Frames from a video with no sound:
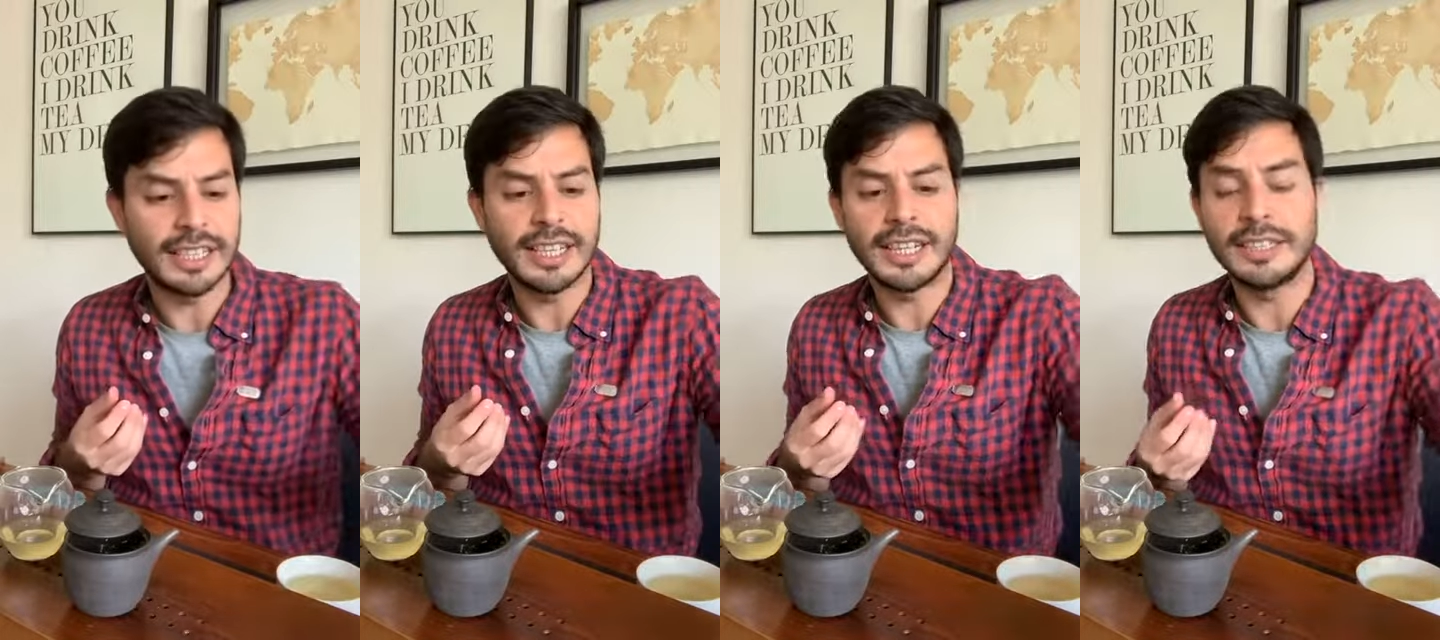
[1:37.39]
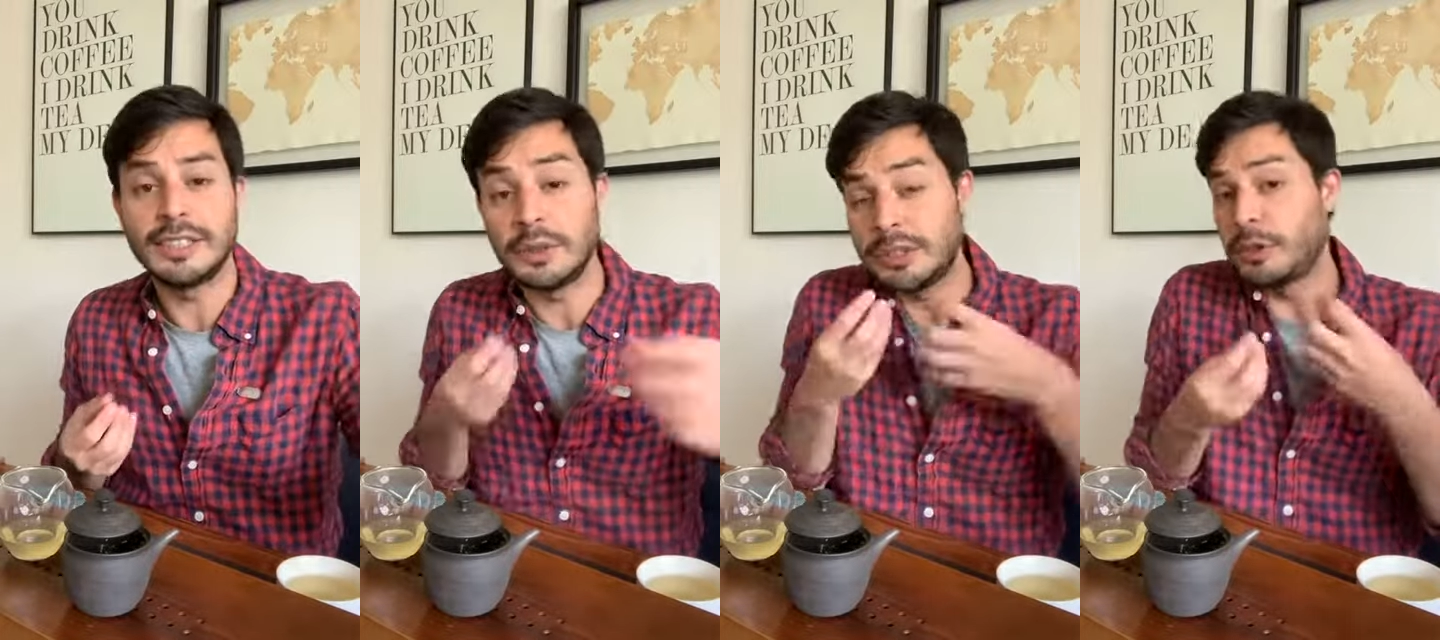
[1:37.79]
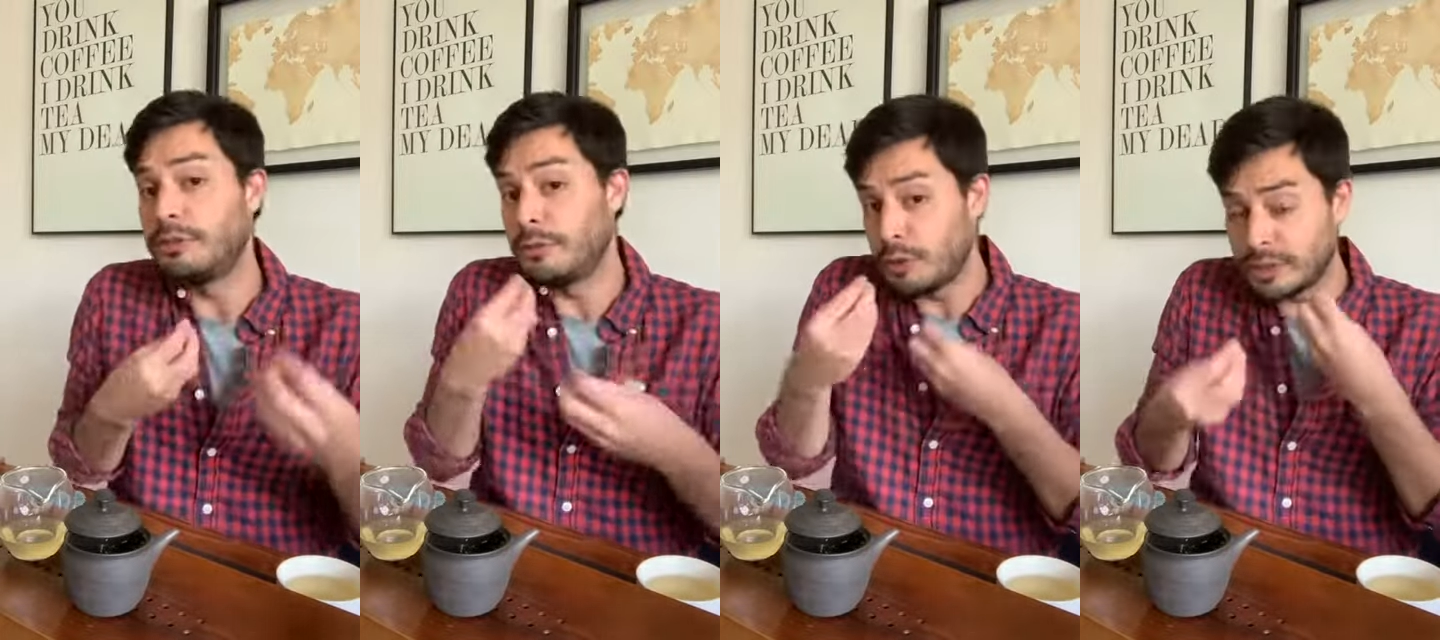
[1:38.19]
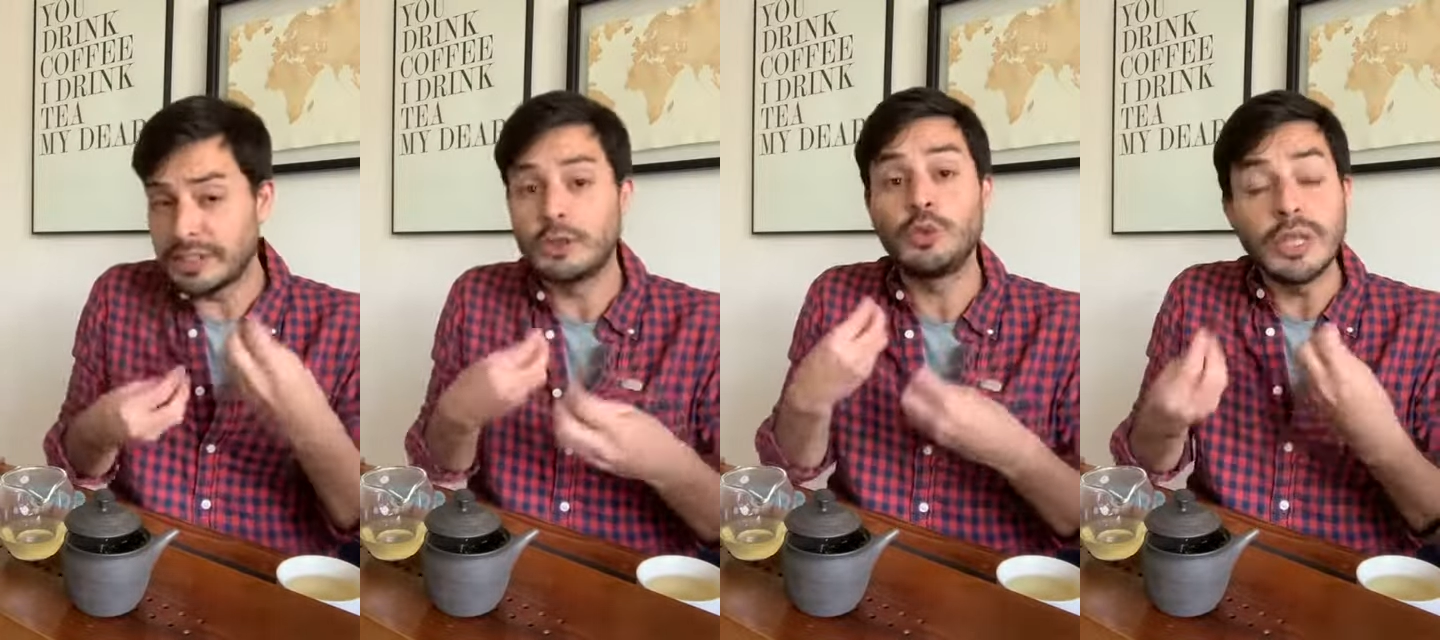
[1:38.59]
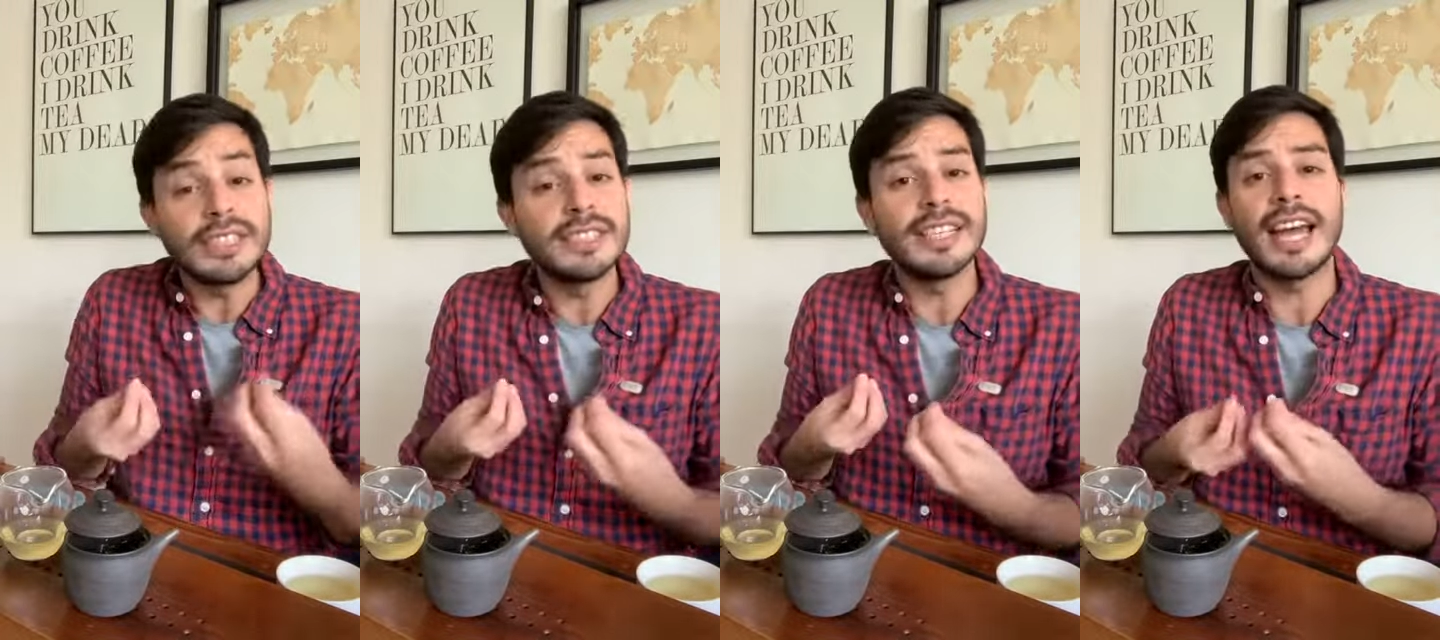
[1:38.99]
There is of course the
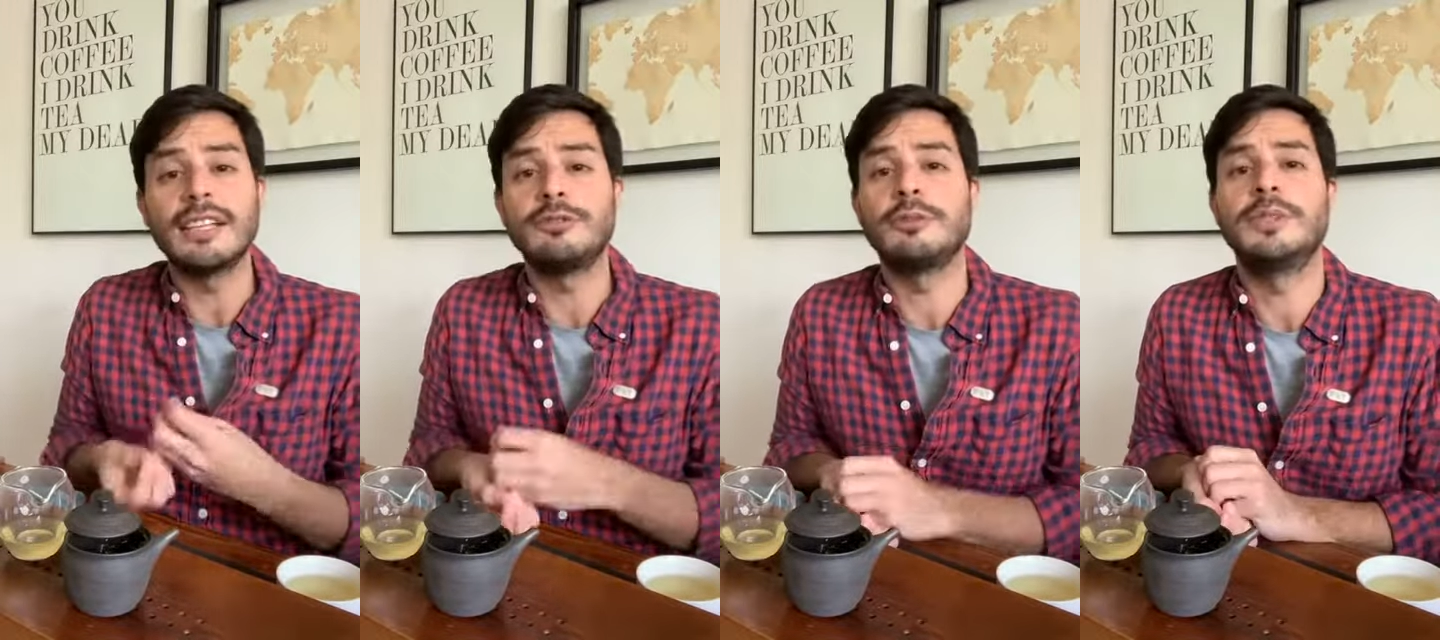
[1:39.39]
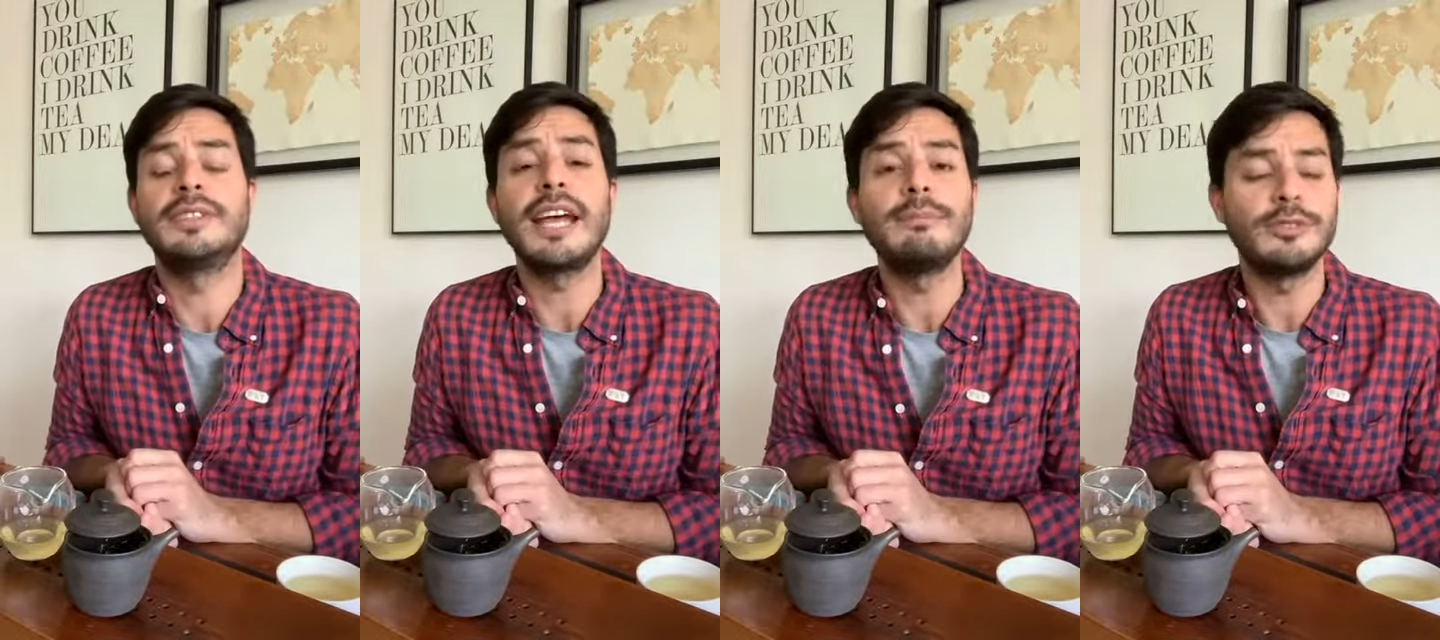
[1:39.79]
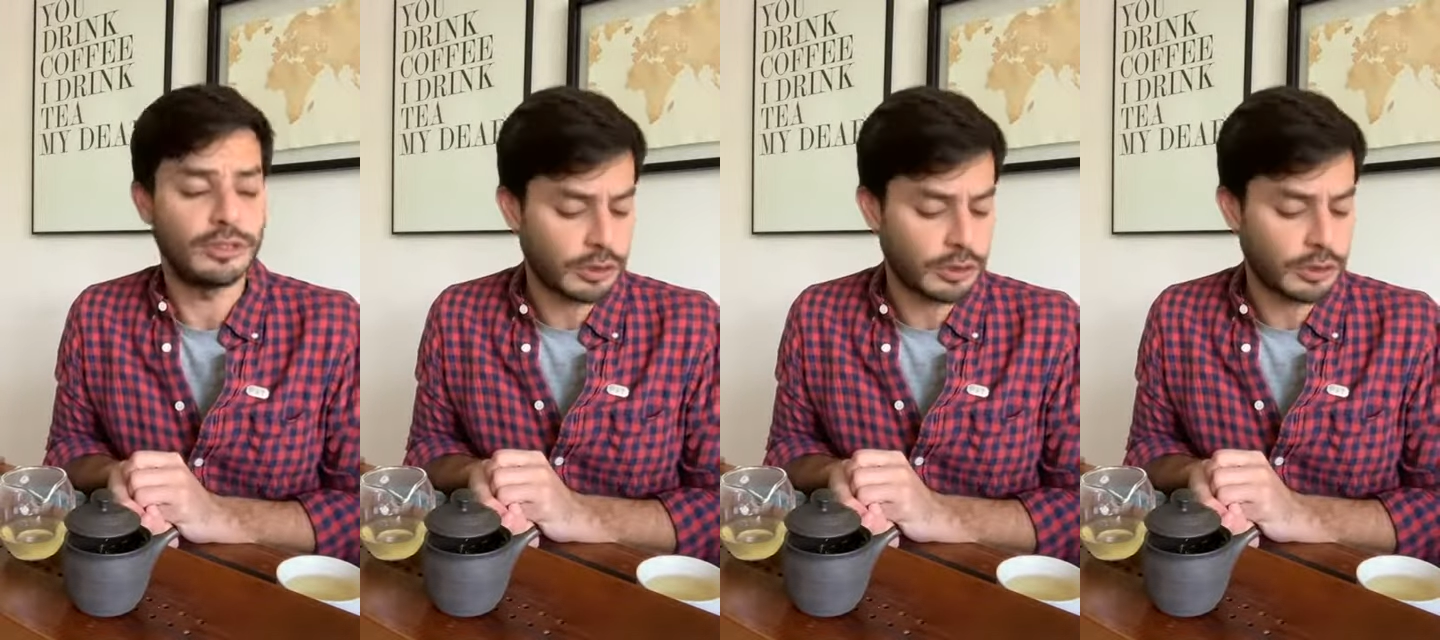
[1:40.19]
sweetness added from the stems.